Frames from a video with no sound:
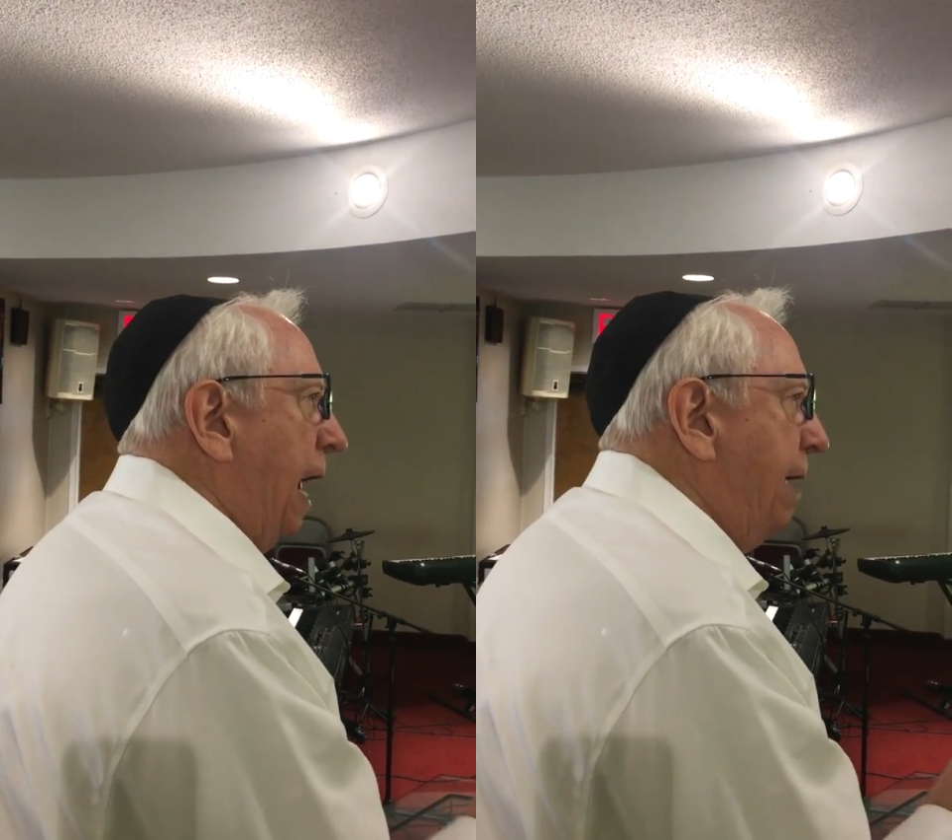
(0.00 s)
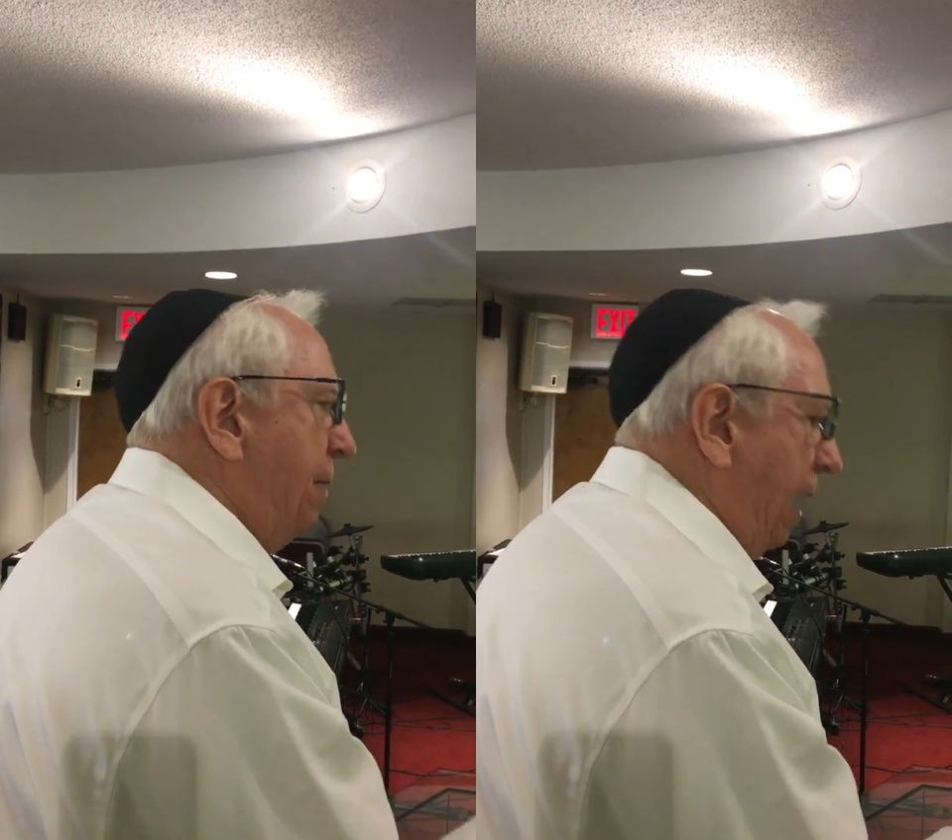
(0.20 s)

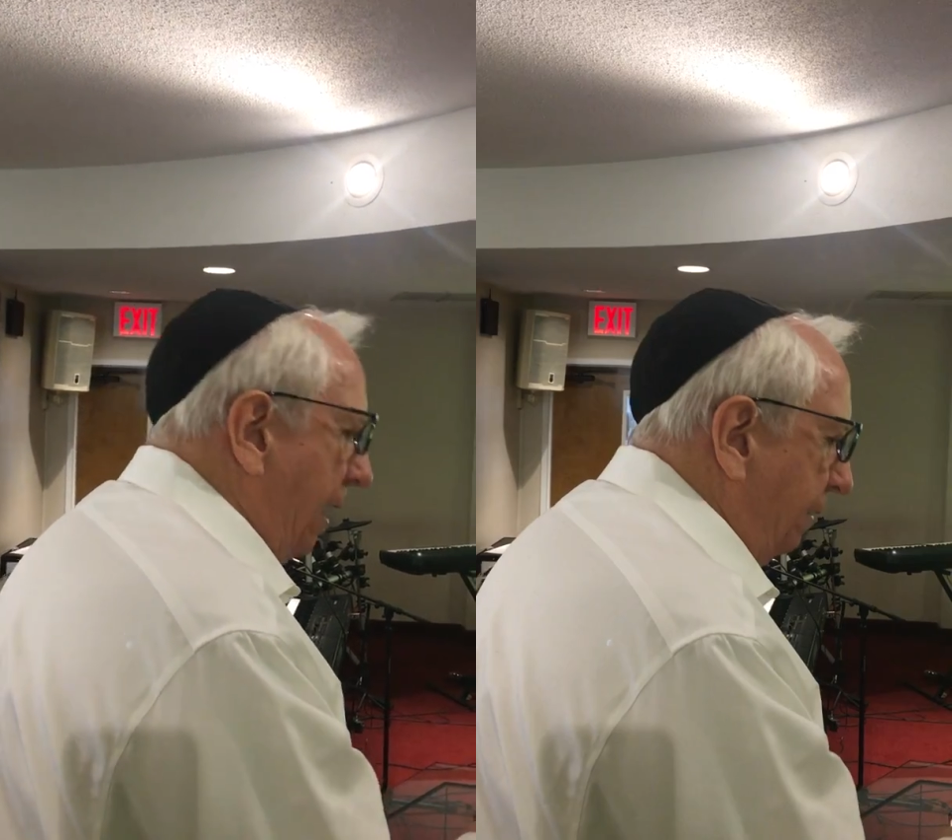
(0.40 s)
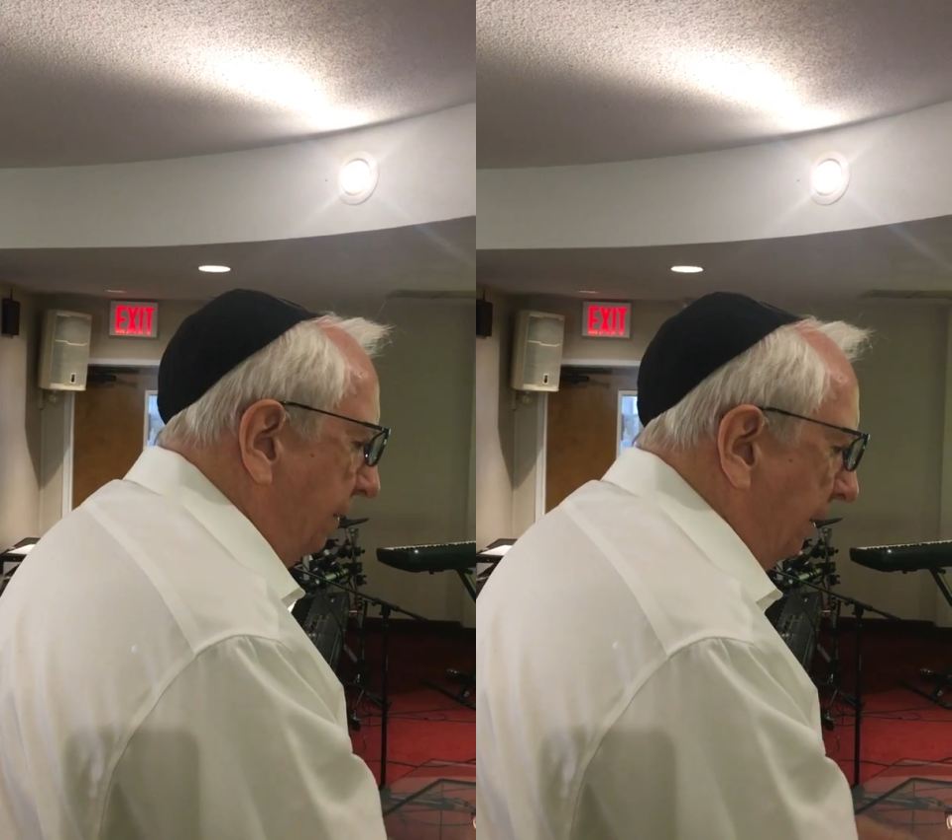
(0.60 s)

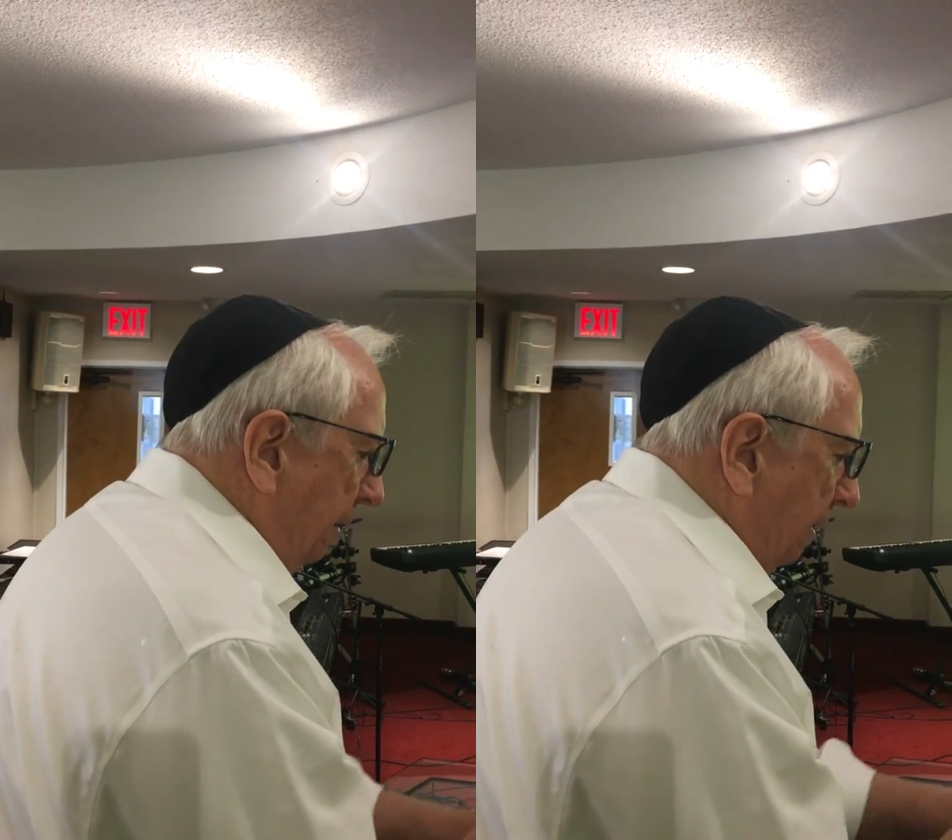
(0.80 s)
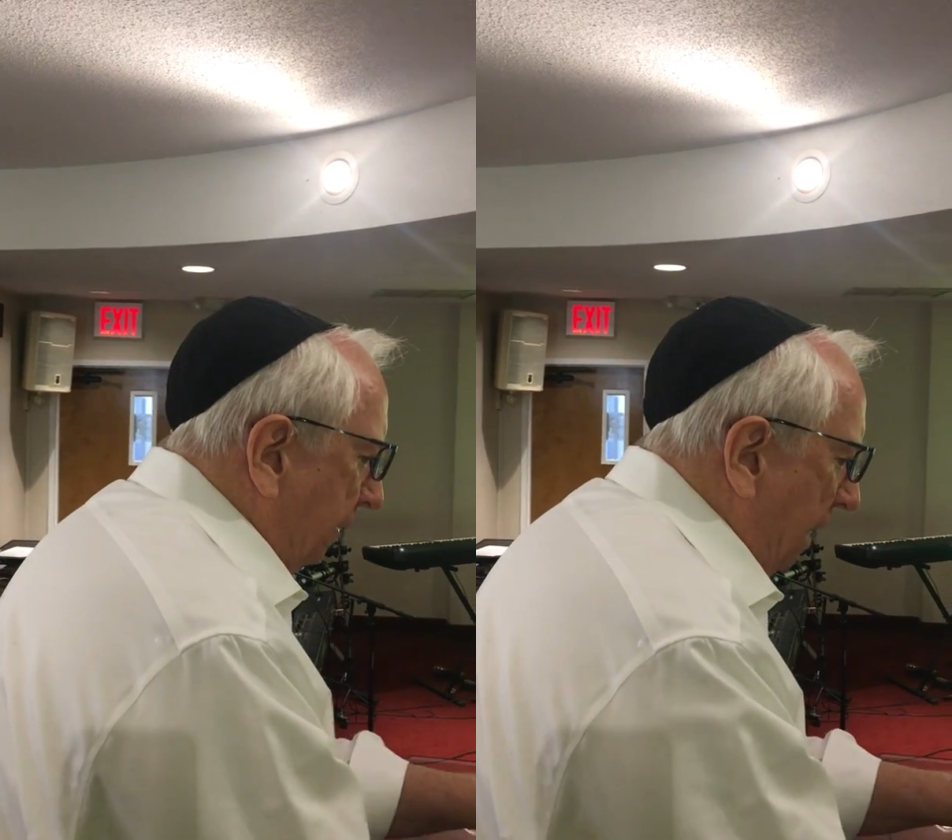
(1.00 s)
Amen?
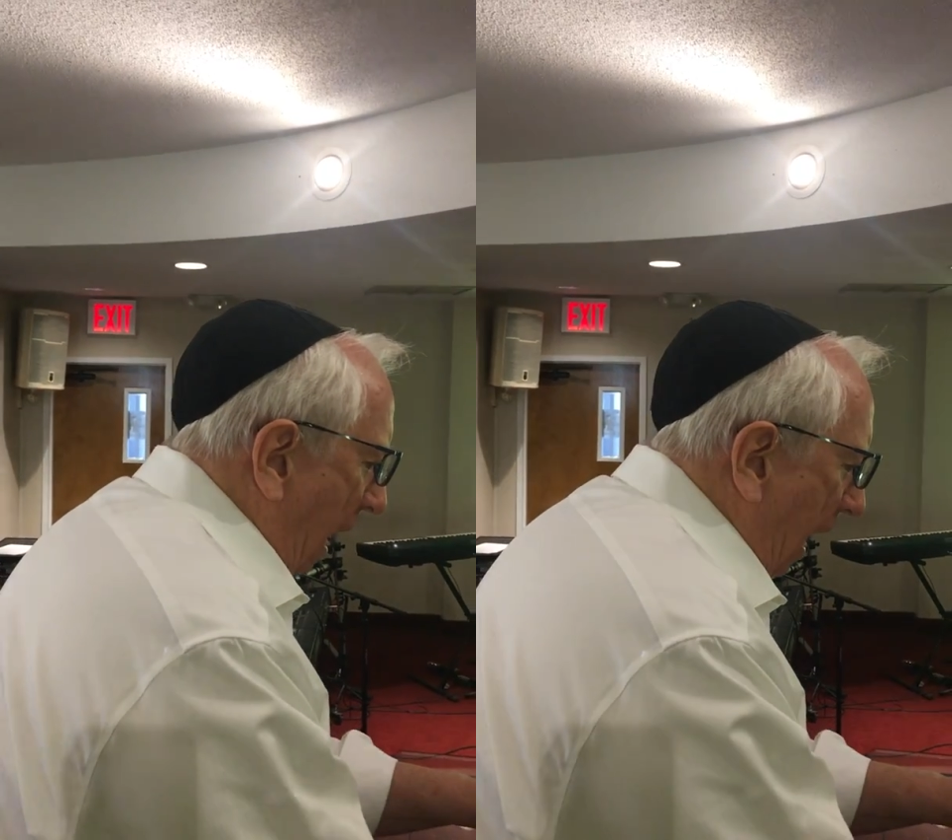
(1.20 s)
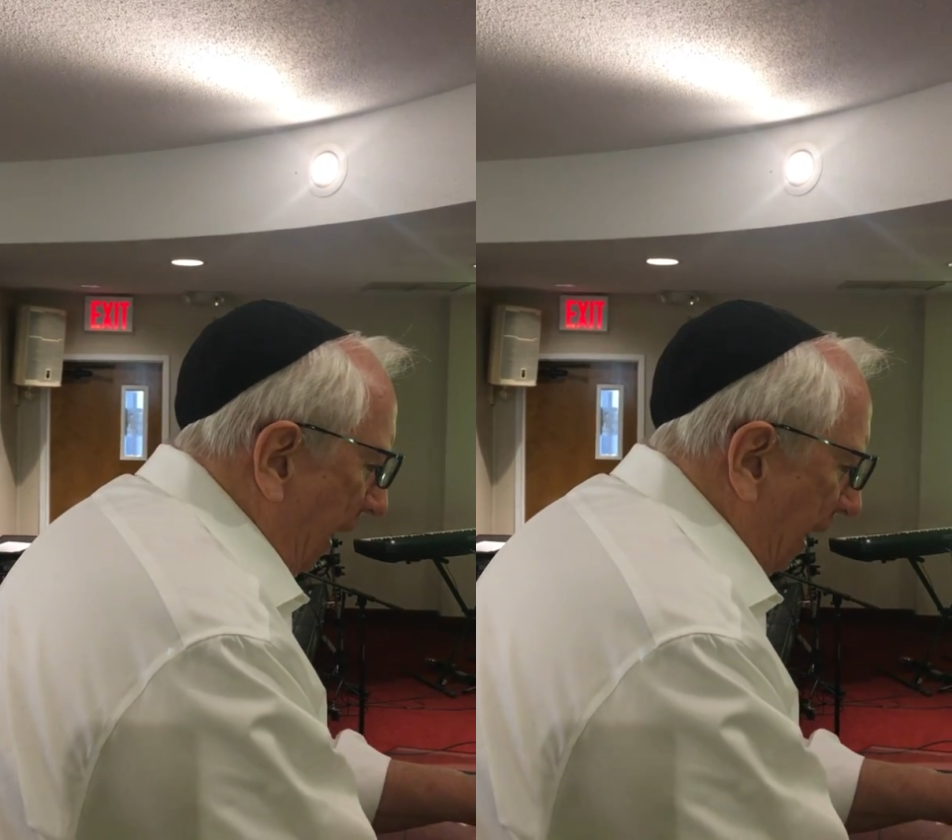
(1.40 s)

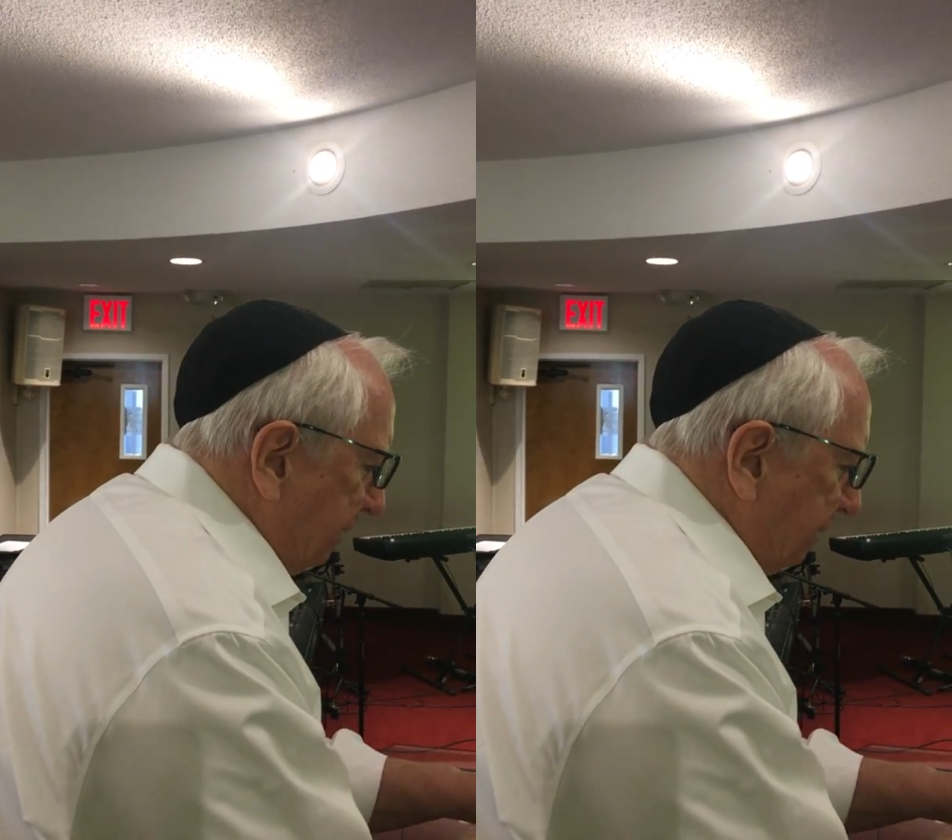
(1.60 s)
God